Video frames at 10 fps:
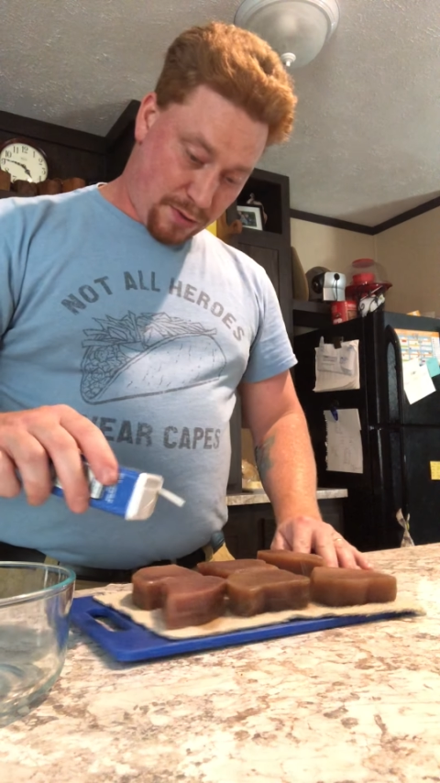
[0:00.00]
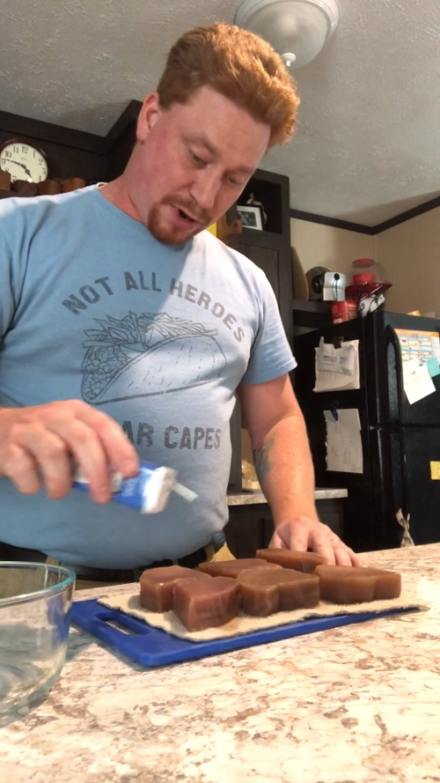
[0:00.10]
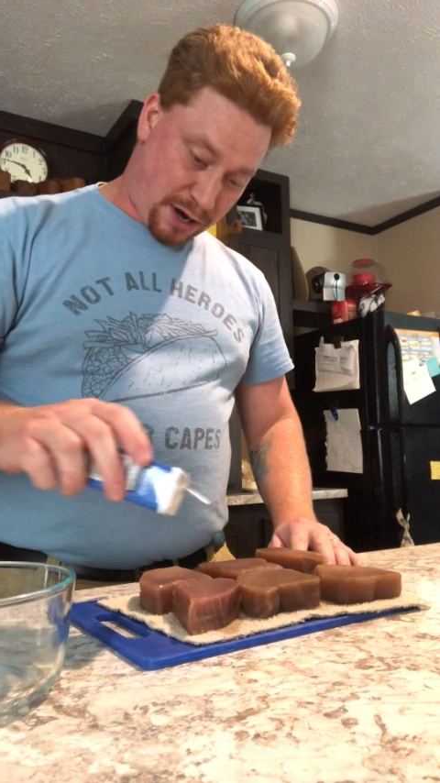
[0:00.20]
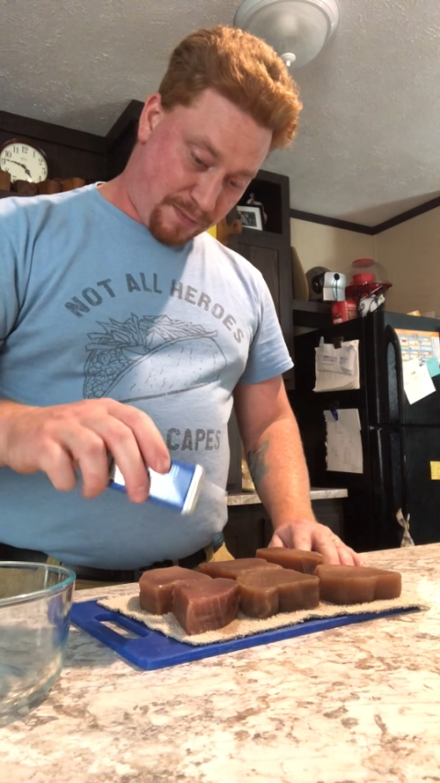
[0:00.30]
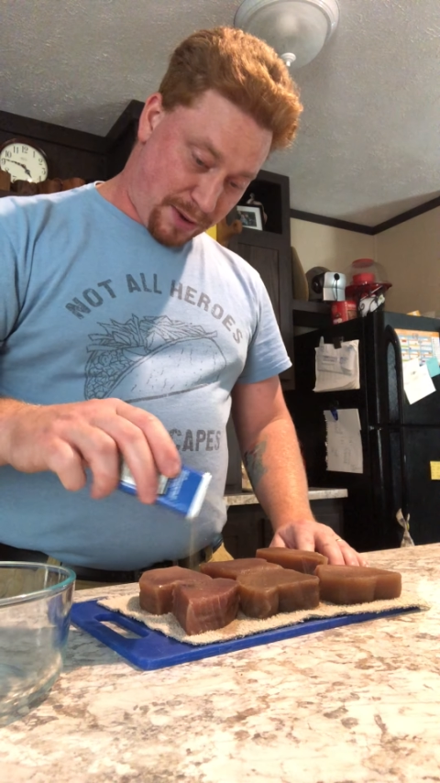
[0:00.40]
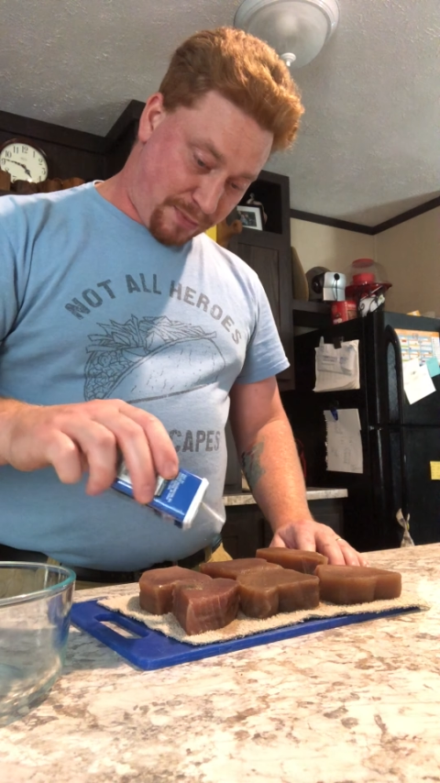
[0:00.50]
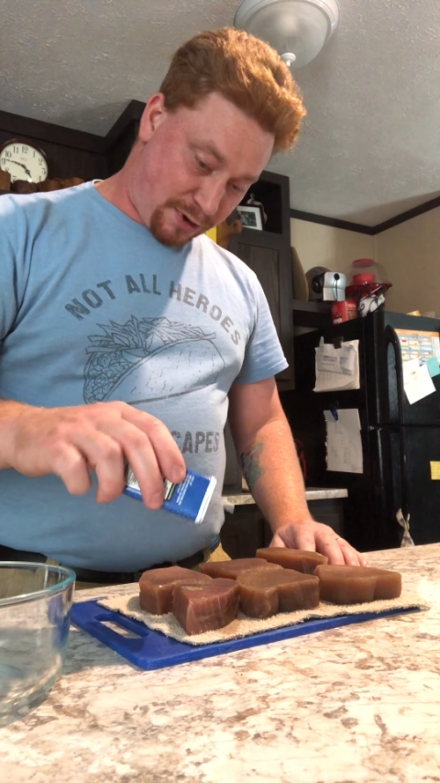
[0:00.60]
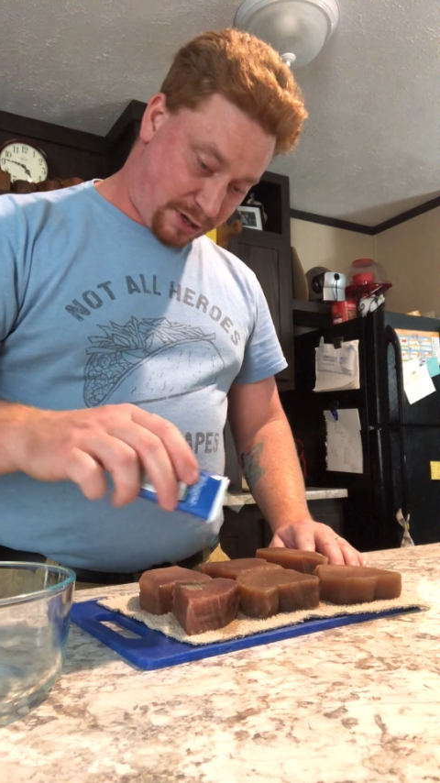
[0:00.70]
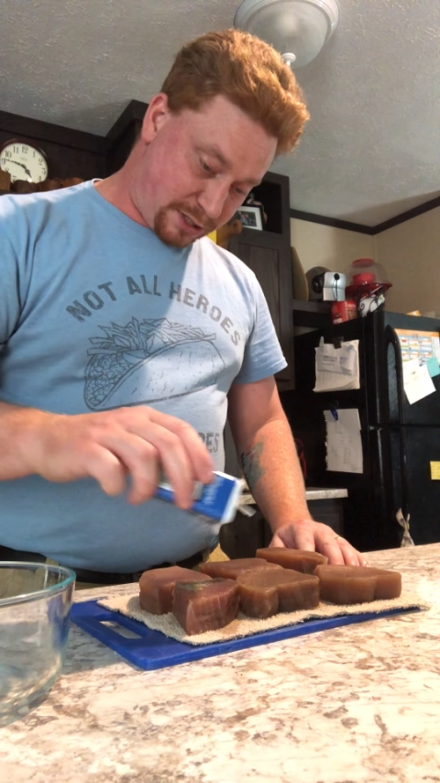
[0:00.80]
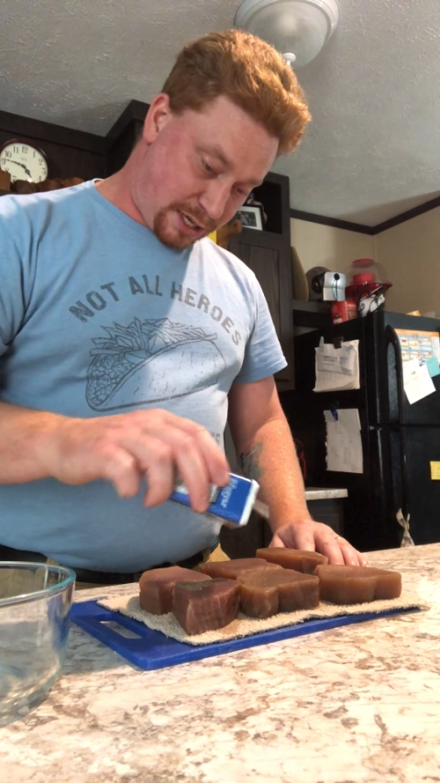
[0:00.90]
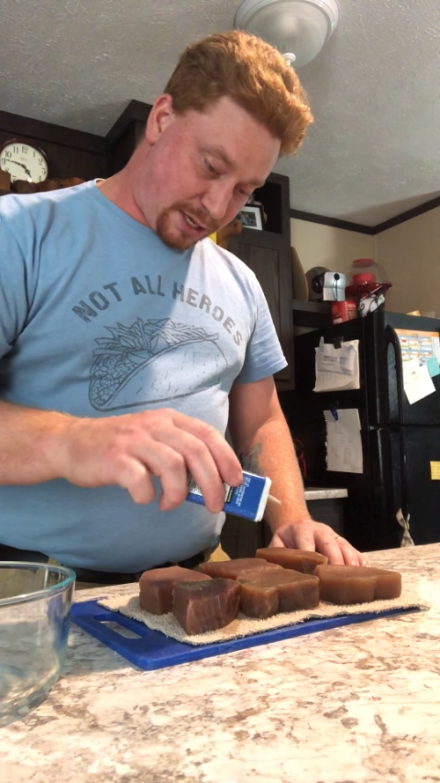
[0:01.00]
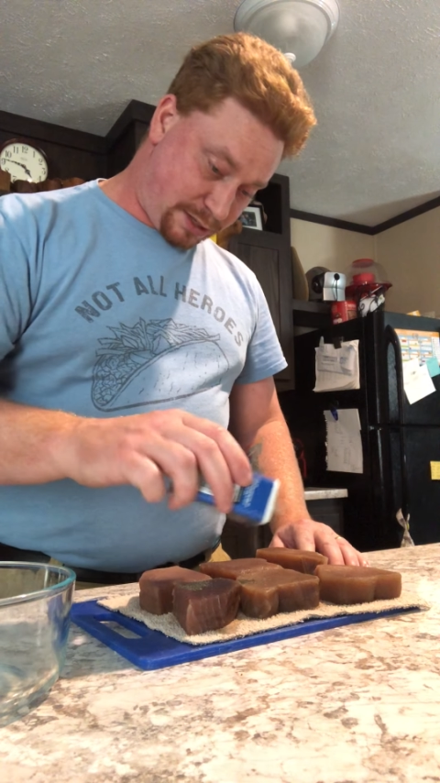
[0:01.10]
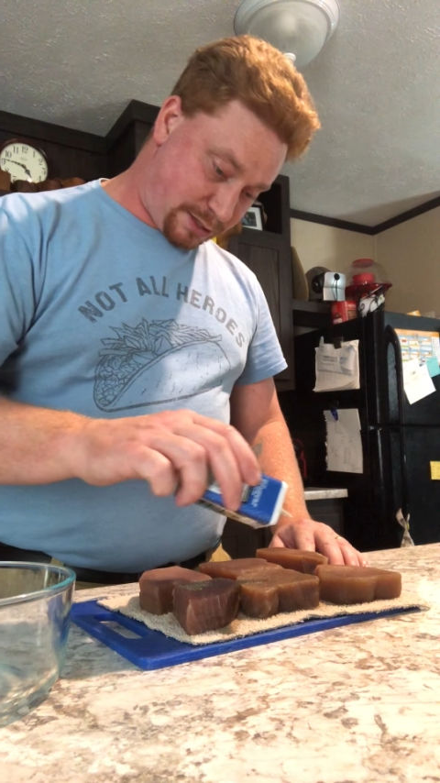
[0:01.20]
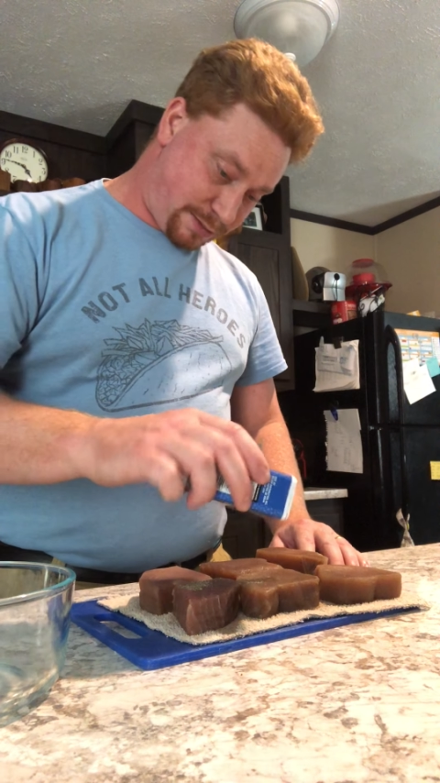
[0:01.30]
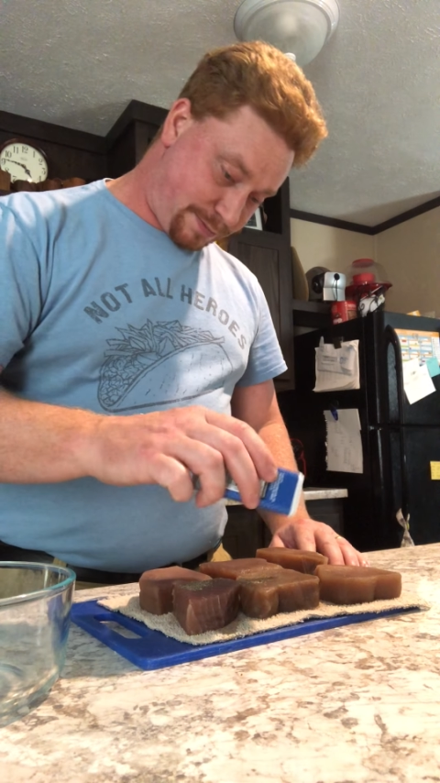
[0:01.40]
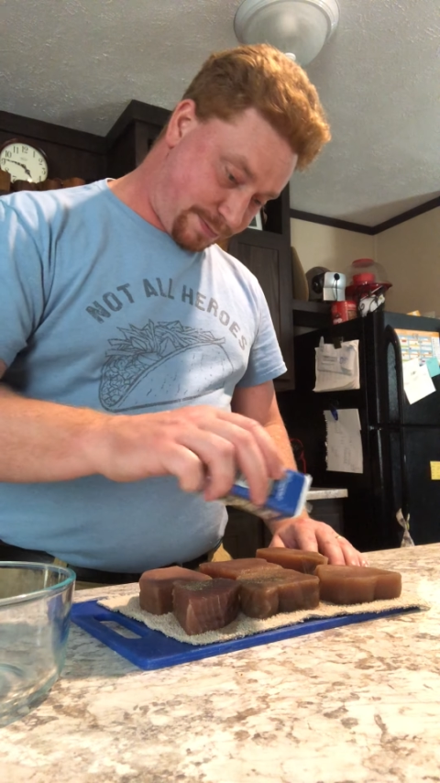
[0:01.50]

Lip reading: we're going to pepper our steaks.